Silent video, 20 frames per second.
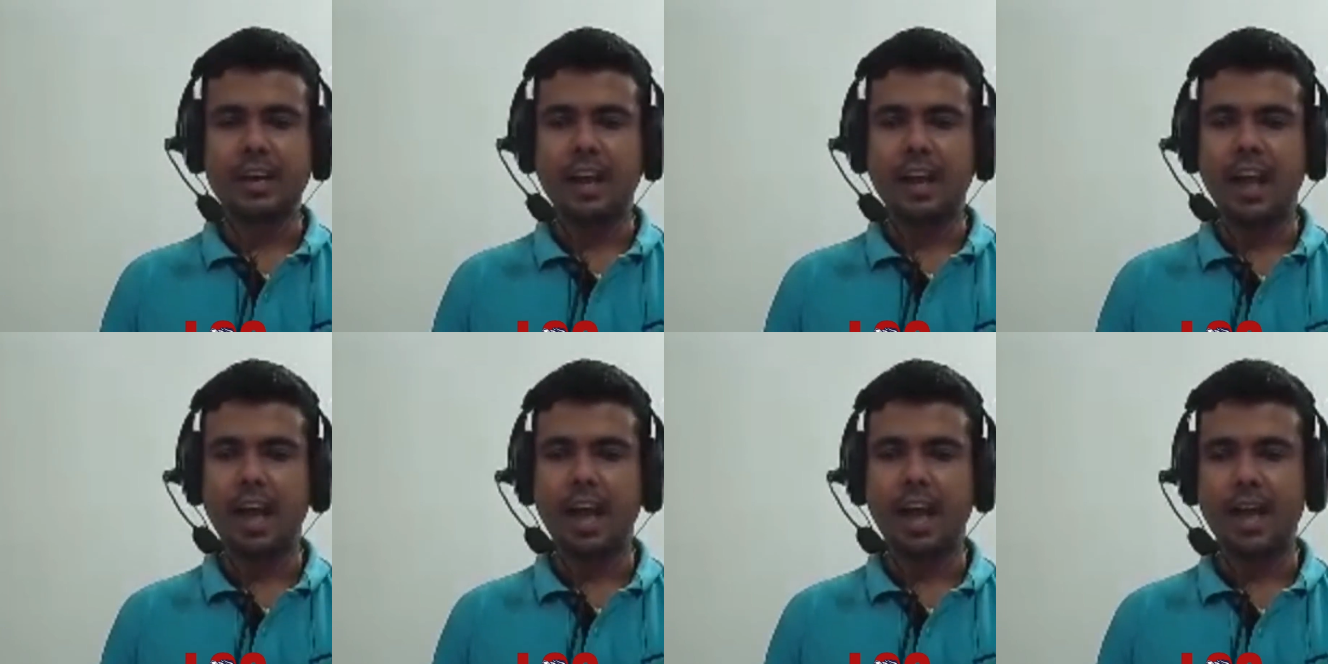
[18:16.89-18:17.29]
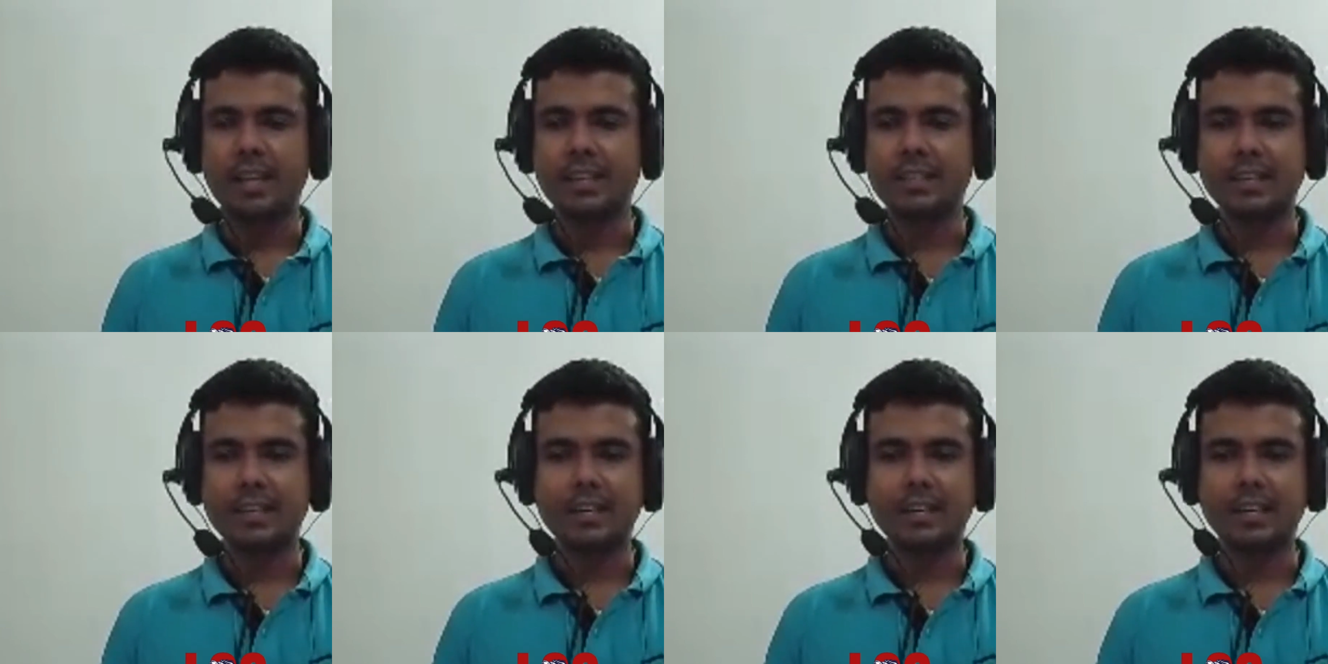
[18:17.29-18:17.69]

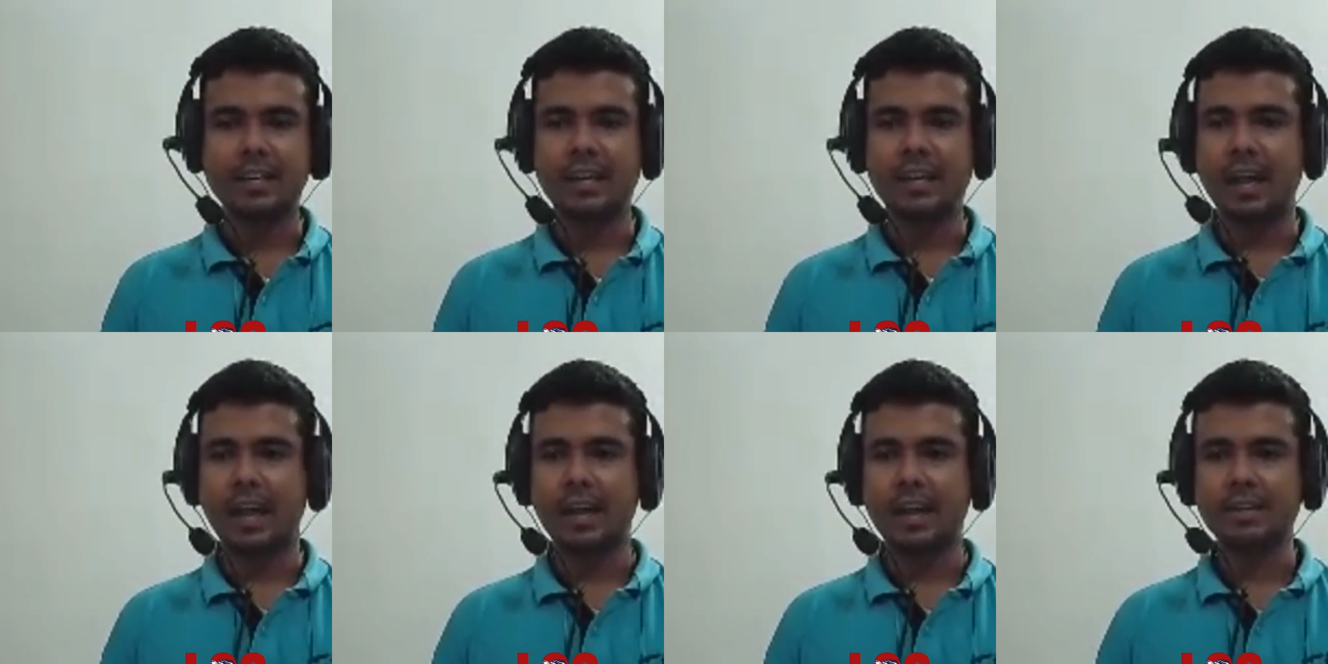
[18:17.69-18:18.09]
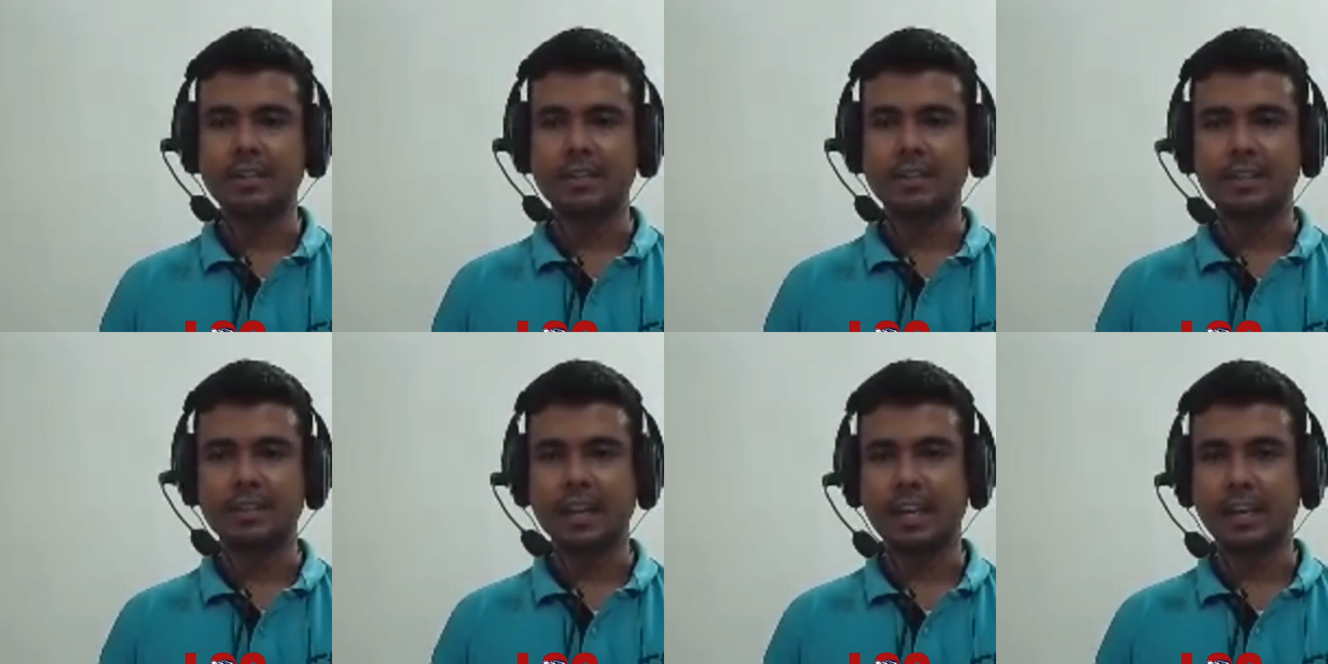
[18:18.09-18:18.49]
And
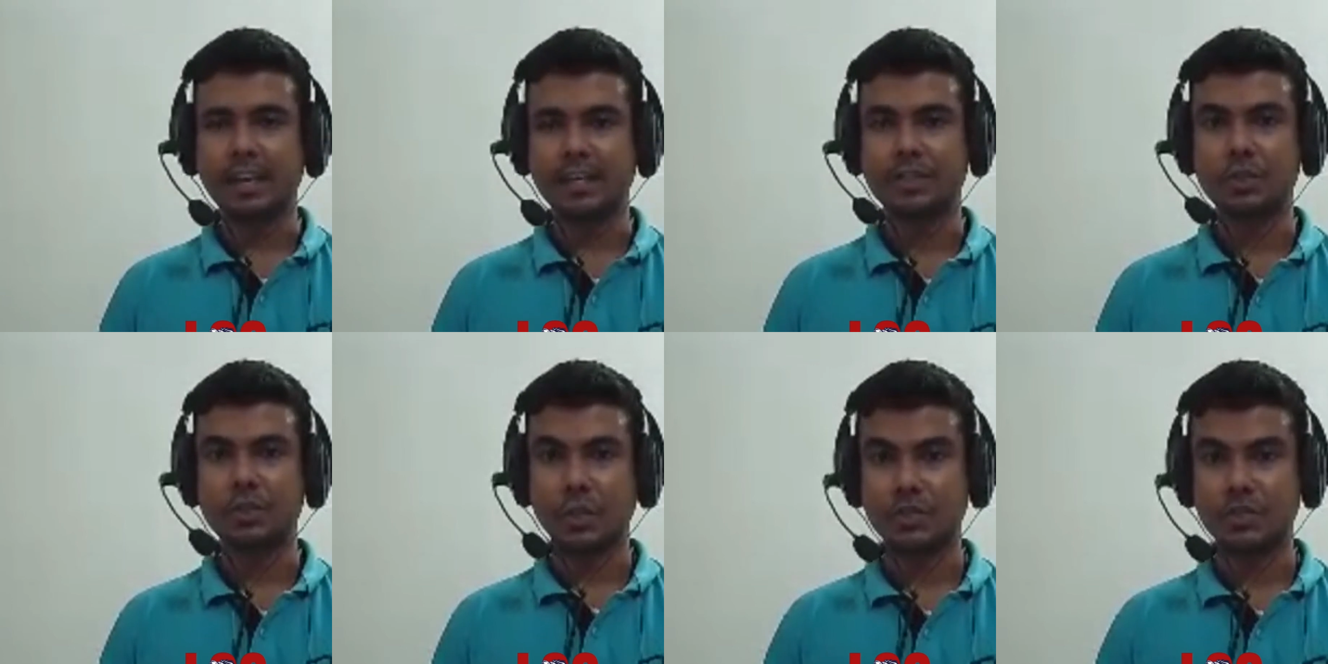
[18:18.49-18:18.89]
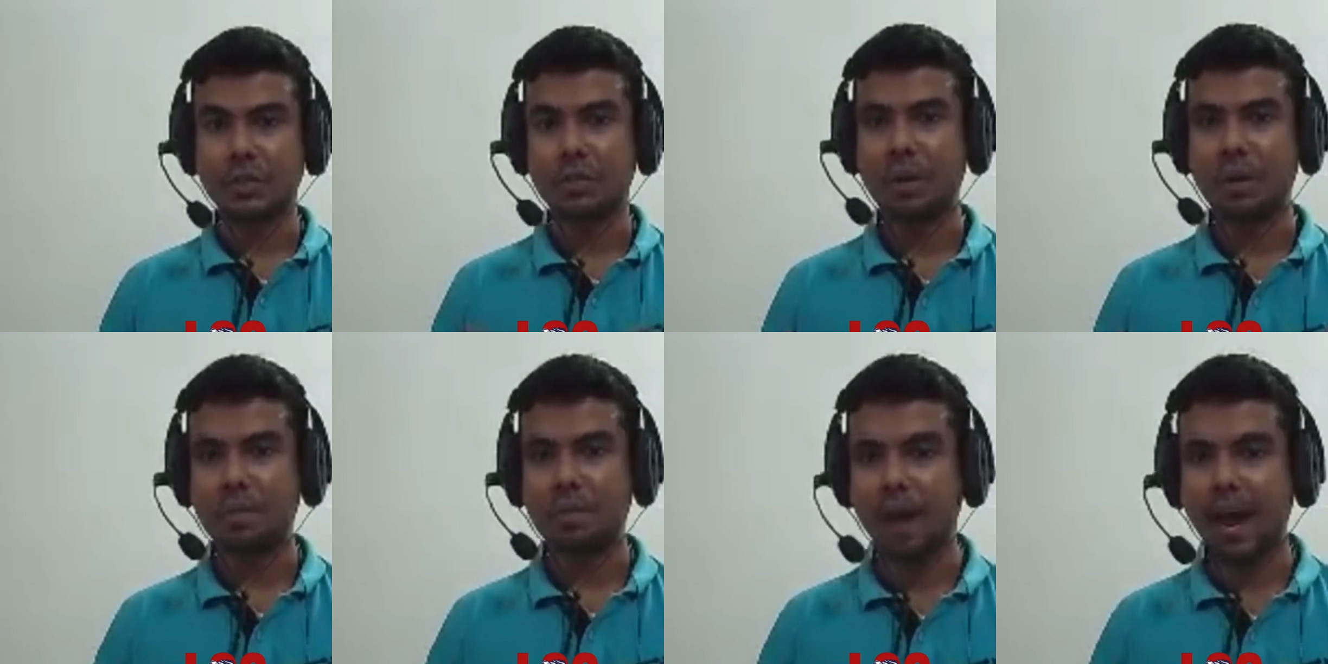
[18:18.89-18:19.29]
like it's
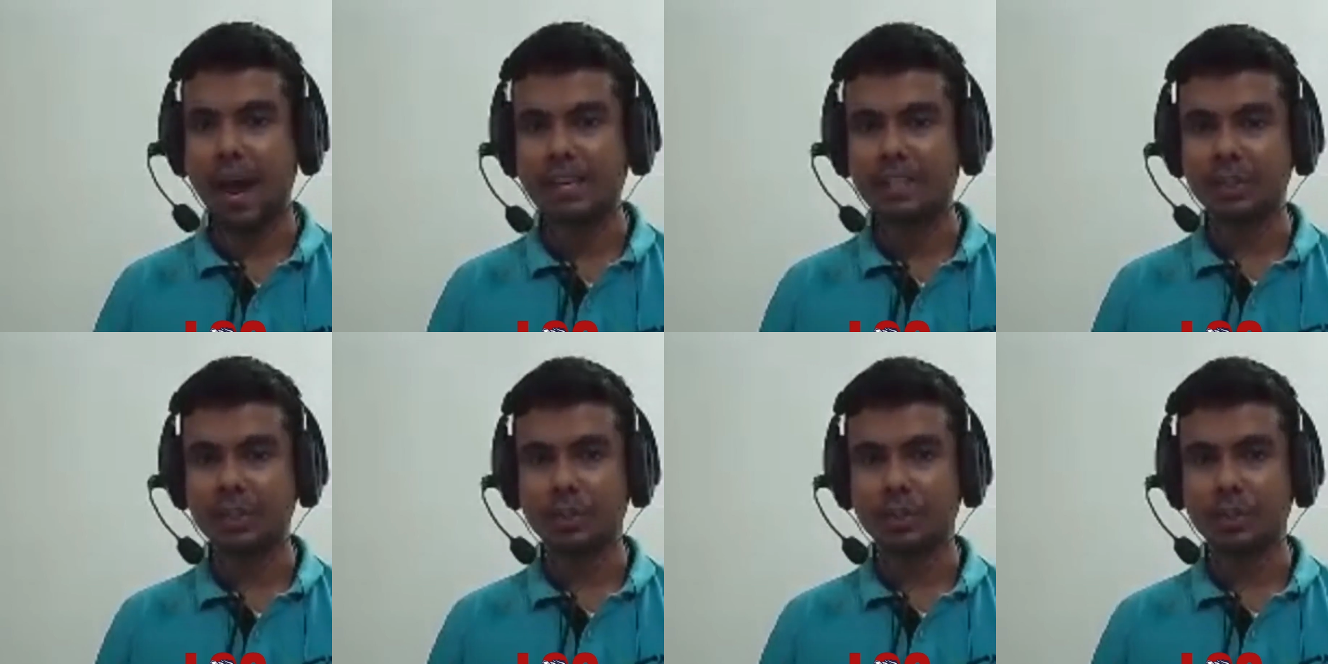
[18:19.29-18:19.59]
our passion,